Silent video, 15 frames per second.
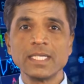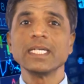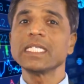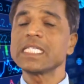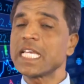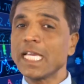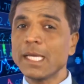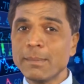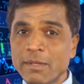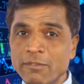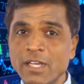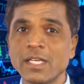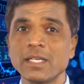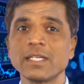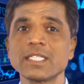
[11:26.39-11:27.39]
Same the
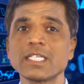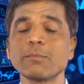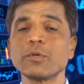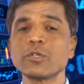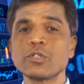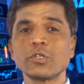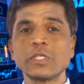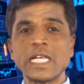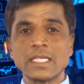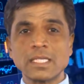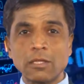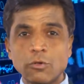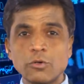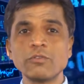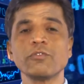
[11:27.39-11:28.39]
way, suppose you take the
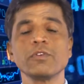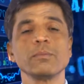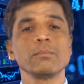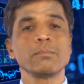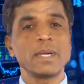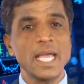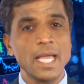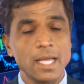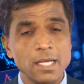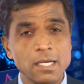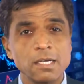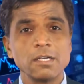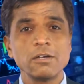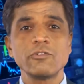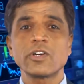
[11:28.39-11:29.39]
loan from
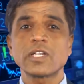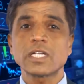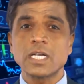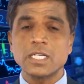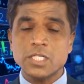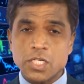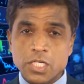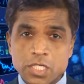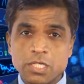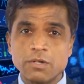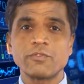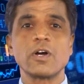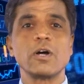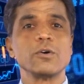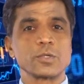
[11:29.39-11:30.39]
bank for construction
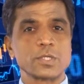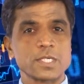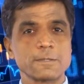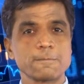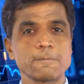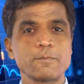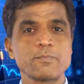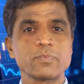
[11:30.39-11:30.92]
of house.